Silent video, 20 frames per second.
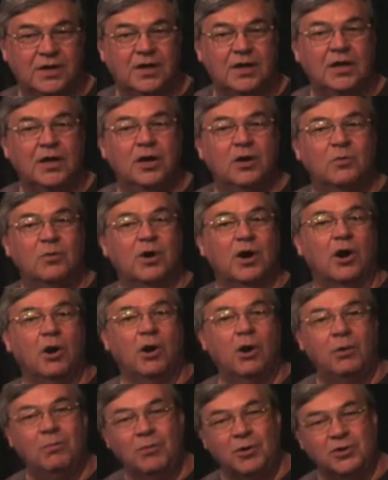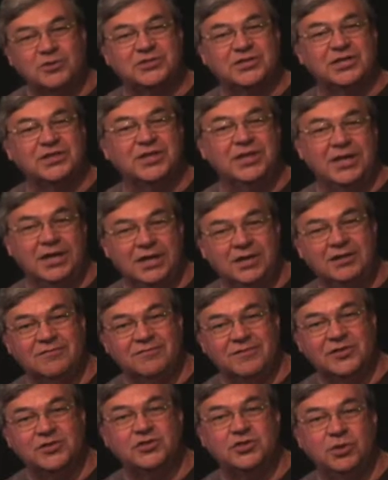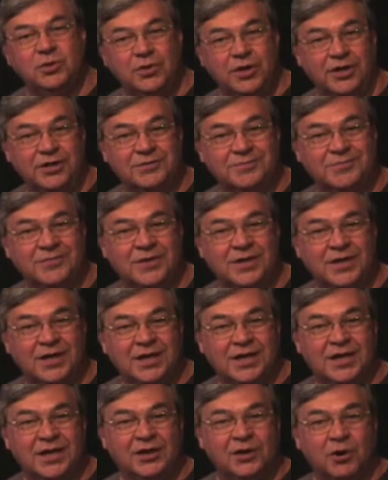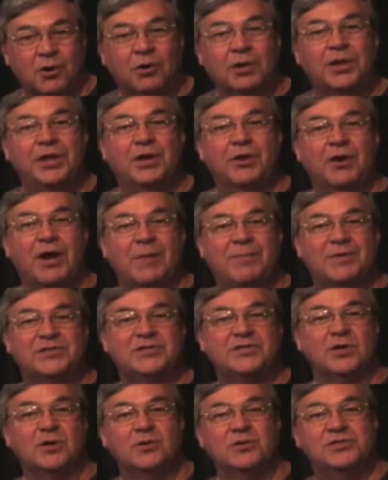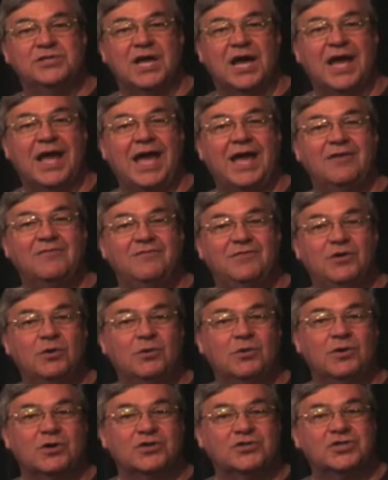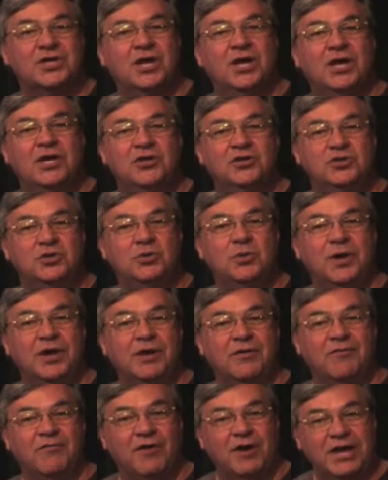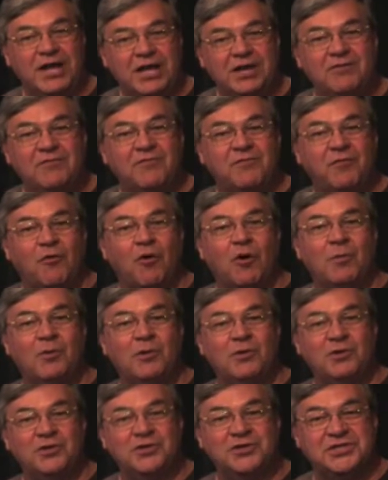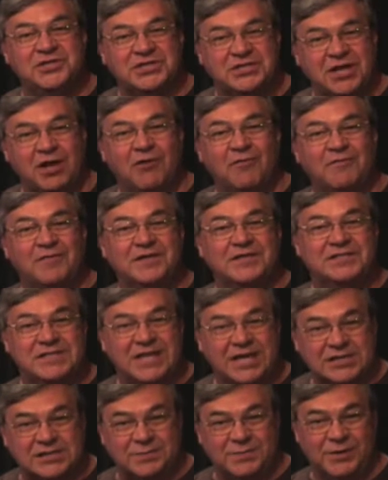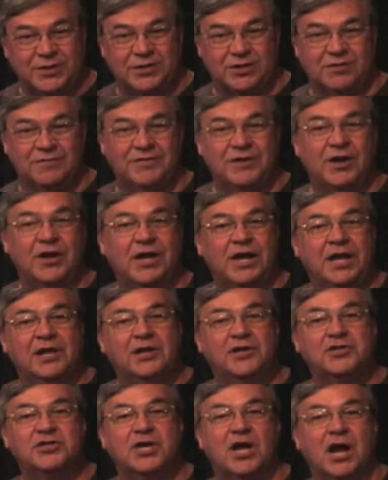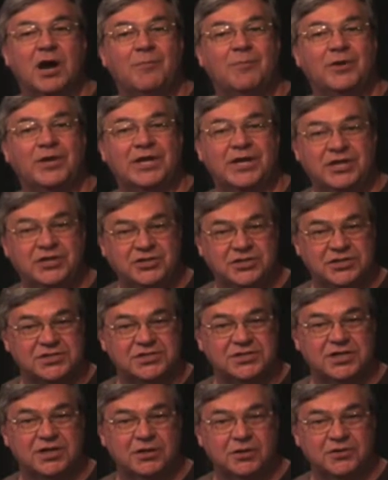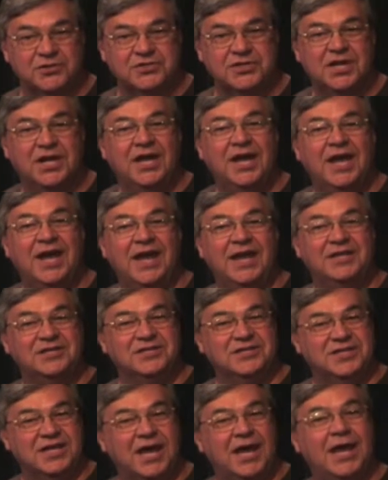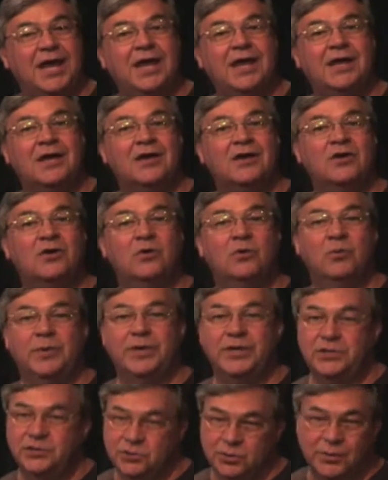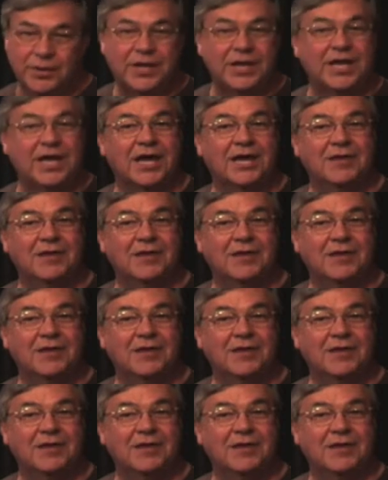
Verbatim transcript: We're almost at the end of this unit. In earlier episodes, I had viewers do an informal self assessment of their English comprehension skills and today, we do it again.